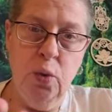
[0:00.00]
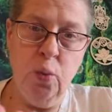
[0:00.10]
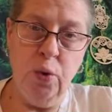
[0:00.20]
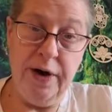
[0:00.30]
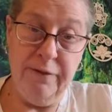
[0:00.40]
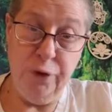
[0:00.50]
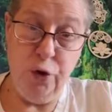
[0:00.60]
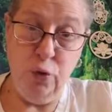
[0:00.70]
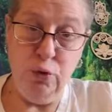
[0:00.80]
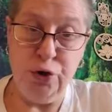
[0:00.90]
Whatever
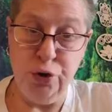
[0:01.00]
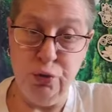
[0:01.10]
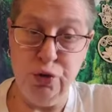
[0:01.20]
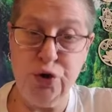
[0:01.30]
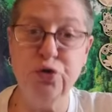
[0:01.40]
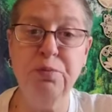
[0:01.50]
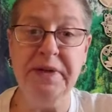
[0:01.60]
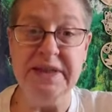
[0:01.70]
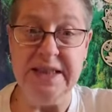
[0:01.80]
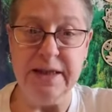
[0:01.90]
you choose to
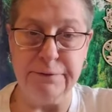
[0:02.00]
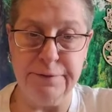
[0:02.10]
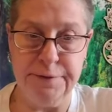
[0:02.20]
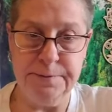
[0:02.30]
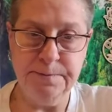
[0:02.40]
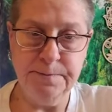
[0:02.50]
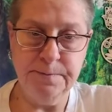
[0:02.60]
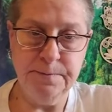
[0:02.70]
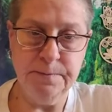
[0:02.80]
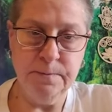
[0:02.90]
believe
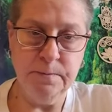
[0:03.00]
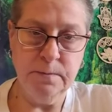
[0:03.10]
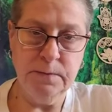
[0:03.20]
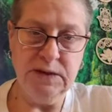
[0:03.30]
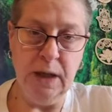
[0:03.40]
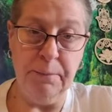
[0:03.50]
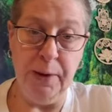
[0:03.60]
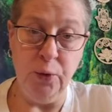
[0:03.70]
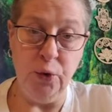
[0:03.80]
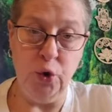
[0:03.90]

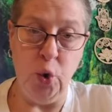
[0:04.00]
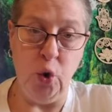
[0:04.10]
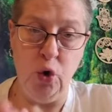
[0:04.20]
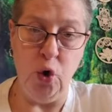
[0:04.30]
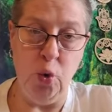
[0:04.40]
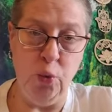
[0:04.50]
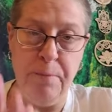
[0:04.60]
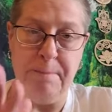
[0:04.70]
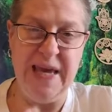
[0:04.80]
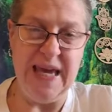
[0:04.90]
about your
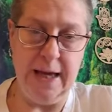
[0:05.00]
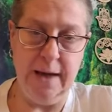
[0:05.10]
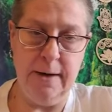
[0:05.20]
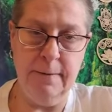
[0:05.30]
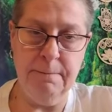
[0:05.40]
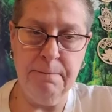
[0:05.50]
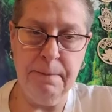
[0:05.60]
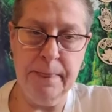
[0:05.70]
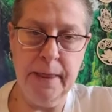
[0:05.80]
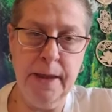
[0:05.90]
own being,
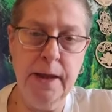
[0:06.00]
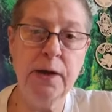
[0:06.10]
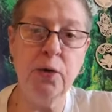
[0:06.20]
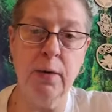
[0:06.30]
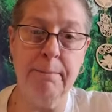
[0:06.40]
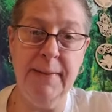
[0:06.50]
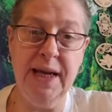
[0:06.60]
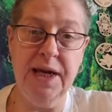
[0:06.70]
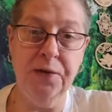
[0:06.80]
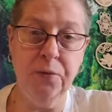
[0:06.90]
you are
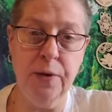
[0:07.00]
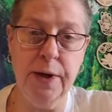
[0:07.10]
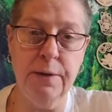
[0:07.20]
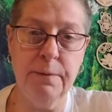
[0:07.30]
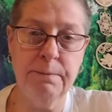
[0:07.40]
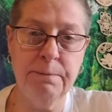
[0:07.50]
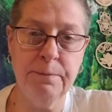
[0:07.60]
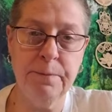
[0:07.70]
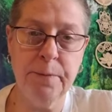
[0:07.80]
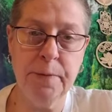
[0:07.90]
making real.
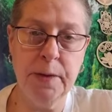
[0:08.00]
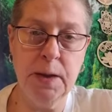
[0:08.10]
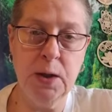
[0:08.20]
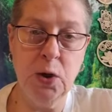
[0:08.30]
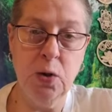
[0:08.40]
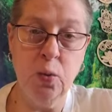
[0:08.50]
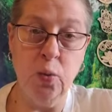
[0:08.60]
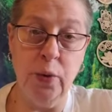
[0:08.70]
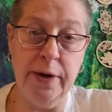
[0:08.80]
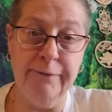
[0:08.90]

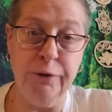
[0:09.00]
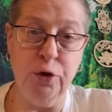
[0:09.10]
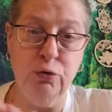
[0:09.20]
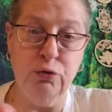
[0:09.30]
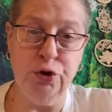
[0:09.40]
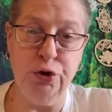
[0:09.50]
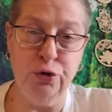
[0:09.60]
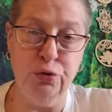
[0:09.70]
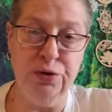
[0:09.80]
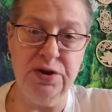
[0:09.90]
Whatever you
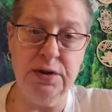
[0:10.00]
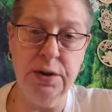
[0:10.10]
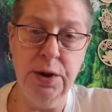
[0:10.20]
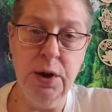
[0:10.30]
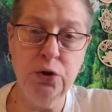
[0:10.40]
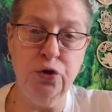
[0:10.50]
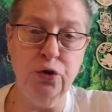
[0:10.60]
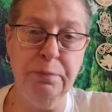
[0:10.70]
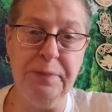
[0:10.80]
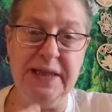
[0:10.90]
choose
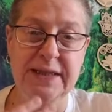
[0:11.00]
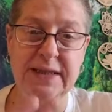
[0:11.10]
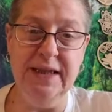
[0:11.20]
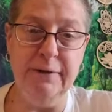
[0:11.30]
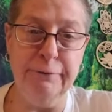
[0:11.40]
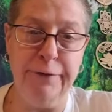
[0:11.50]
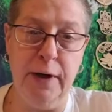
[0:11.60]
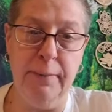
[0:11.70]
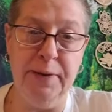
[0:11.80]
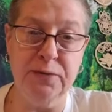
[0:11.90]
to believe
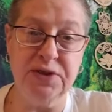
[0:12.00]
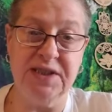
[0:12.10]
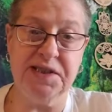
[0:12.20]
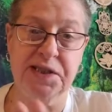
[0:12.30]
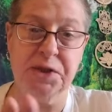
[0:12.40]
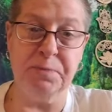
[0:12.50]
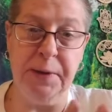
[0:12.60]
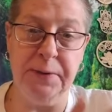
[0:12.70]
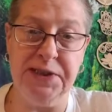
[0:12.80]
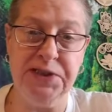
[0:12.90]
about this
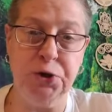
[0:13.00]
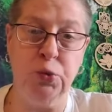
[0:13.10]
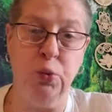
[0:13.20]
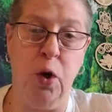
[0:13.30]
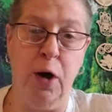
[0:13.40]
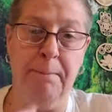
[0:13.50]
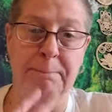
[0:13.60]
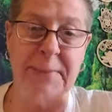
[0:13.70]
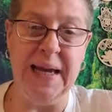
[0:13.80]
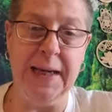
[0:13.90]
experience, you are
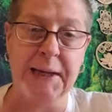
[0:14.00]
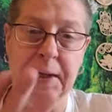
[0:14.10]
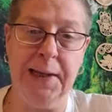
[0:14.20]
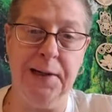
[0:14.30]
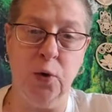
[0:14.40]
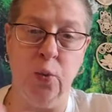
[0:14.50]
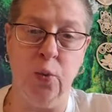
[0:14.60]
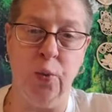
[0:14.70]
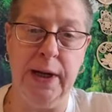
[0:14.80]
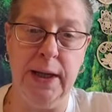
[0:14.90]
making it
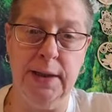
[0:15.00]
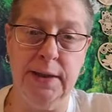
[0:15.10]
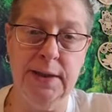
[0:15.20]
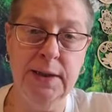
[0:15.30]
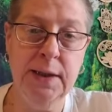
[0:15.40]
real.